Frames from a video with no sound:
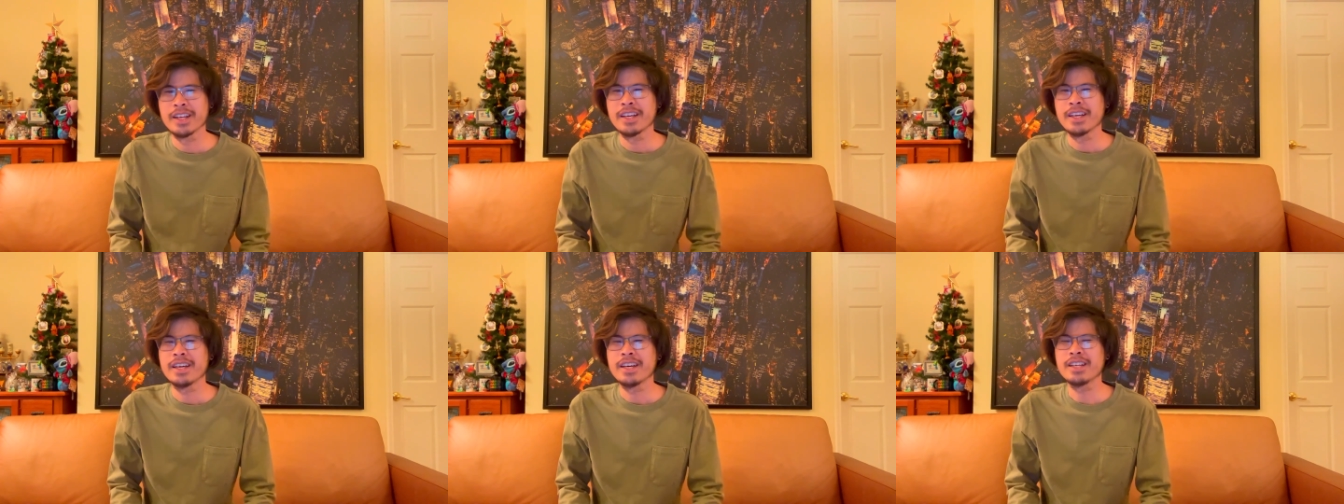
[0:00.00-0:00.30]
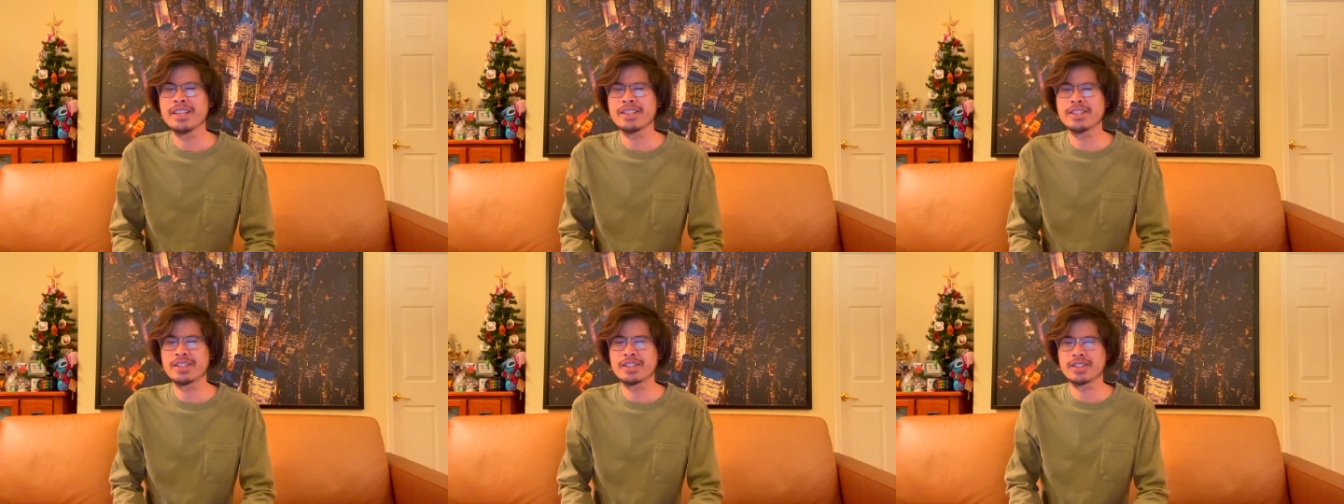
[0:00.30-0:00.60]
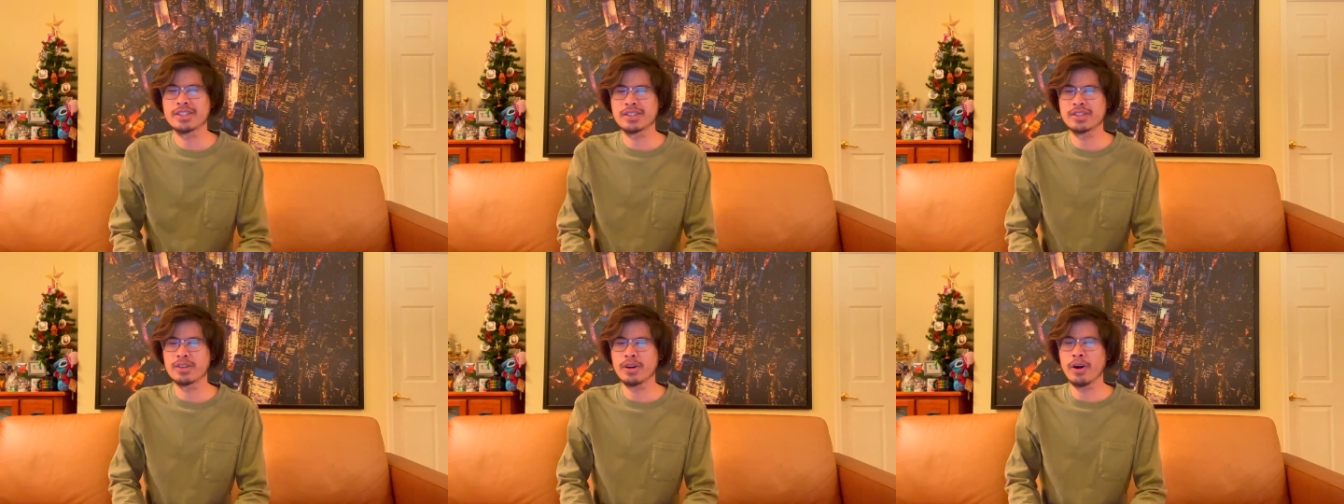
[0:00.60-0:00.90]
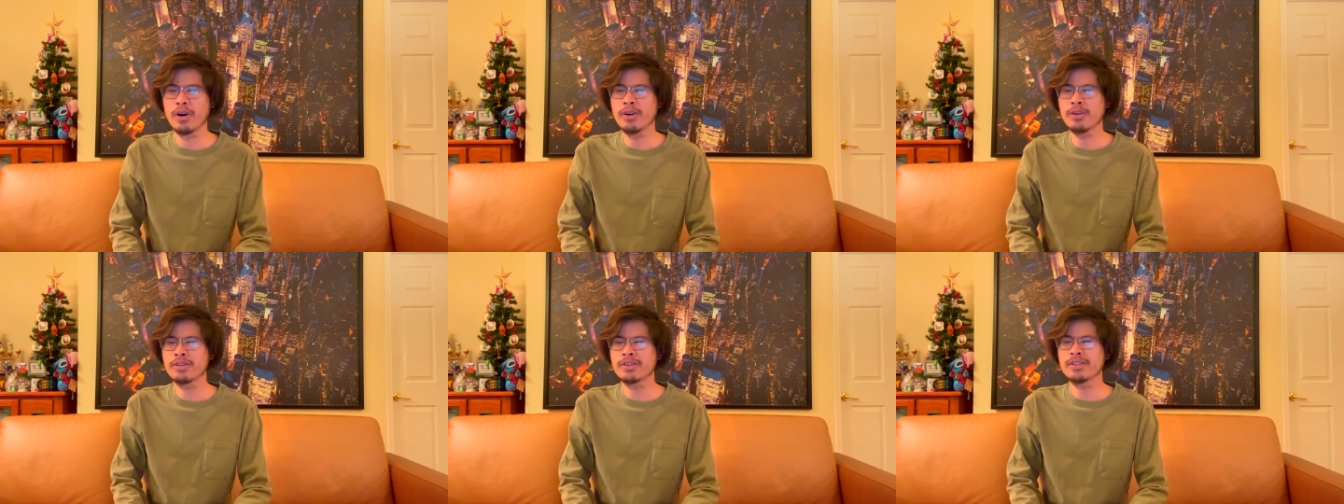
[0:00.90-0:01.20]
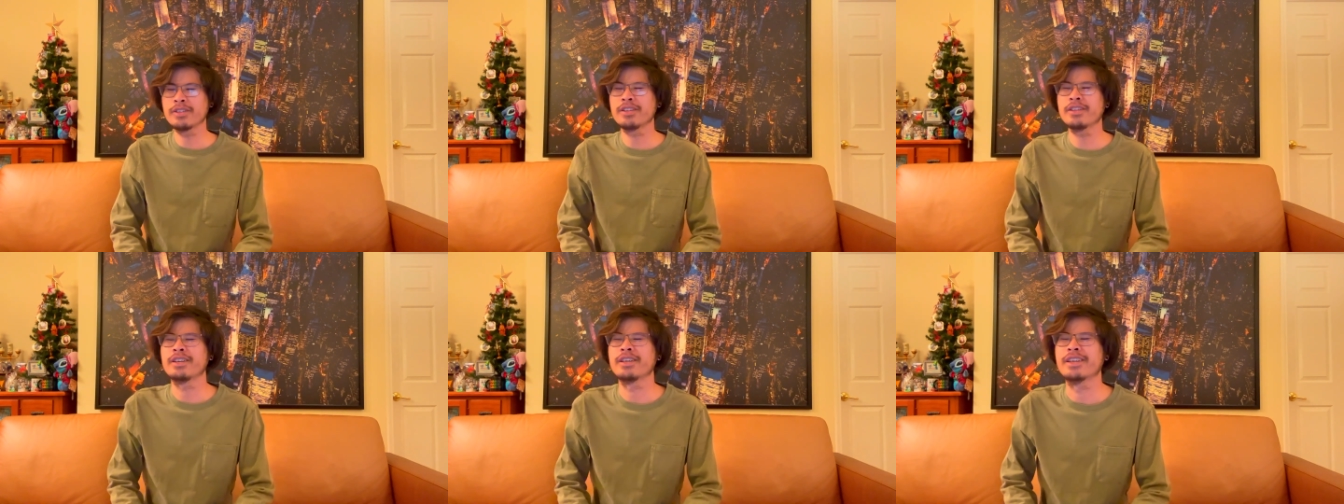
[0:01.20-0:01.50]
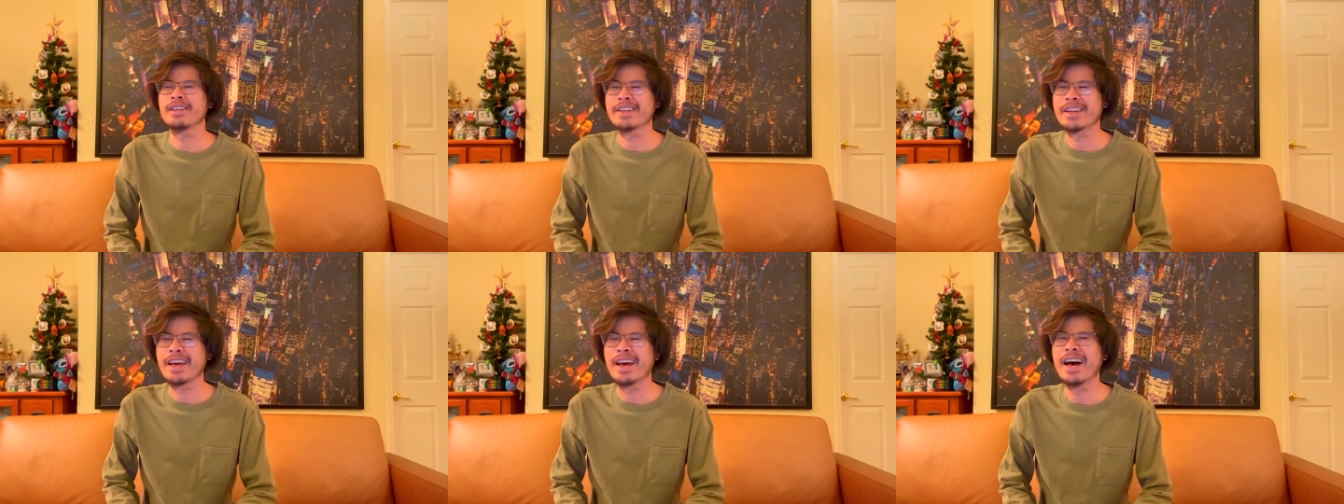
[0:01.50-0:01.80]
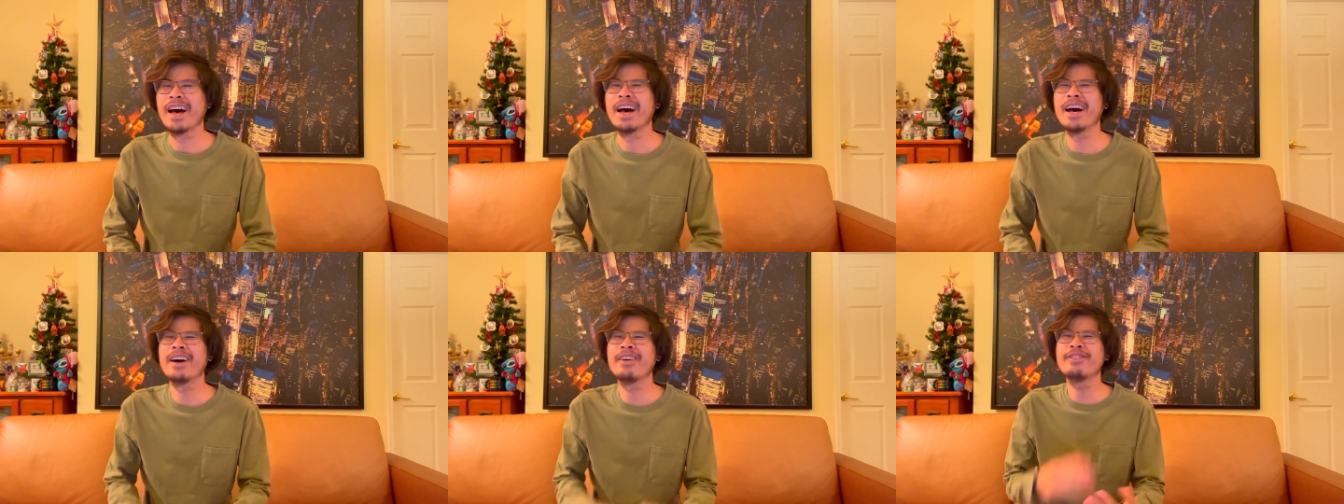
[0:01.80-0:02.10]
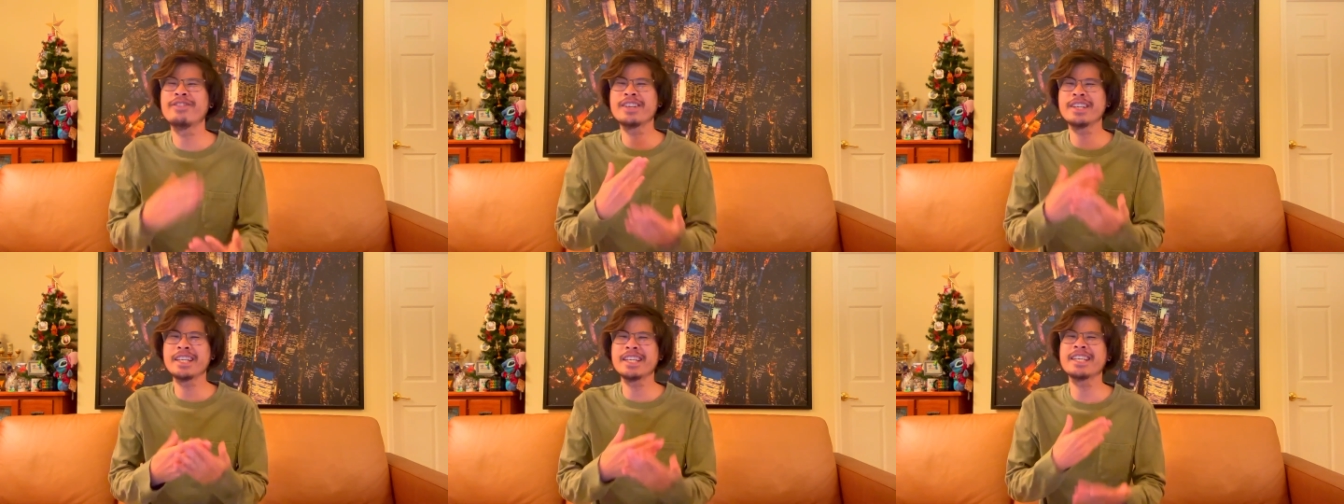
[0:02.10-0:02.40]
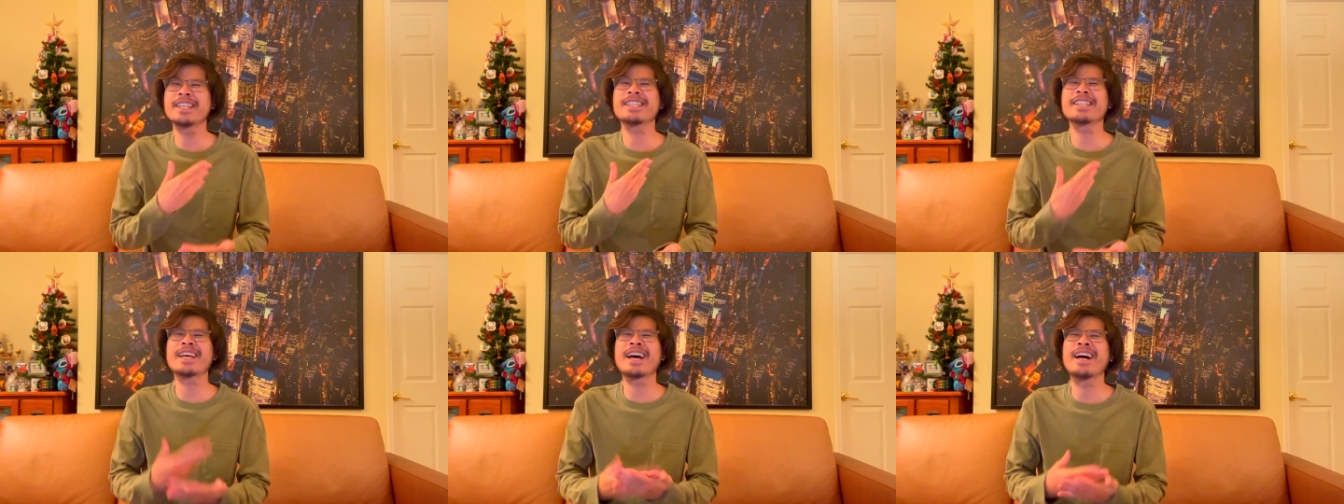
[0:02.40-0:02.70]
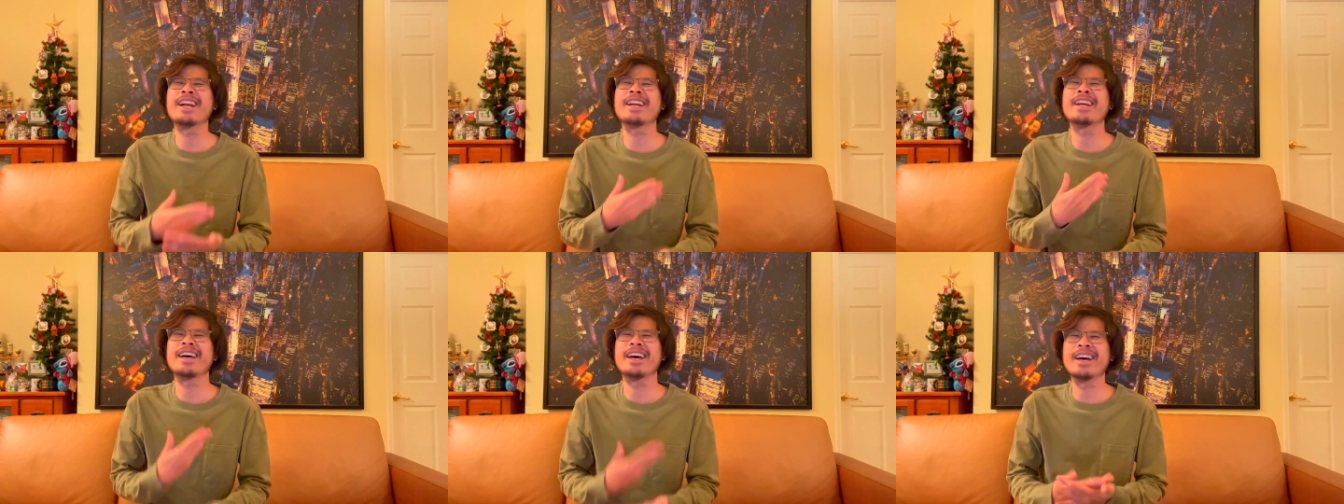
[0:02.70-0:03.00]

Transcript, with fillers: It is so good. Everything that